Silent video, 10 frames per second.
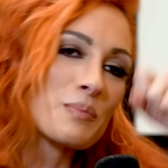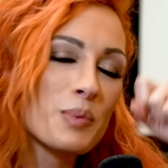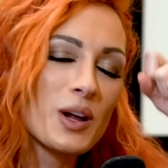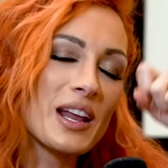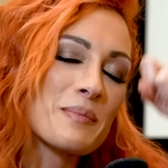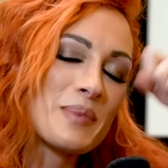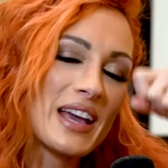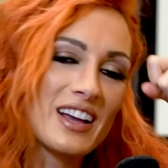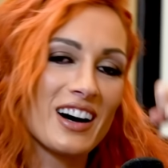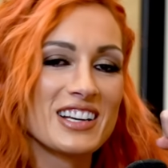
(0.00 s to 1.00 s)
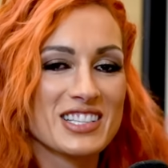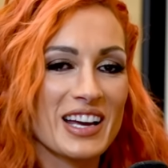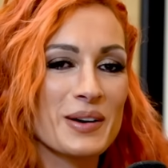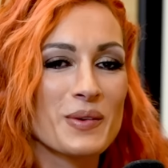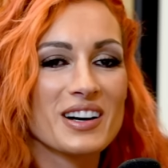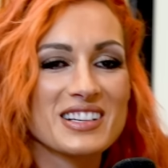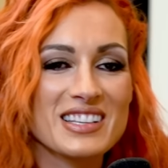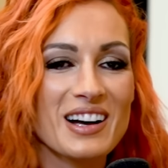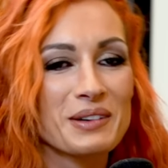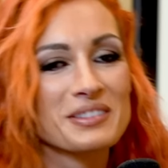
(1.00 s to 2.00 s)
and put like pink eyeshadow on
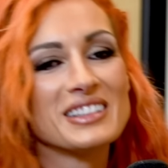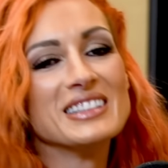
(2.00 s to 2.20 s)
herself,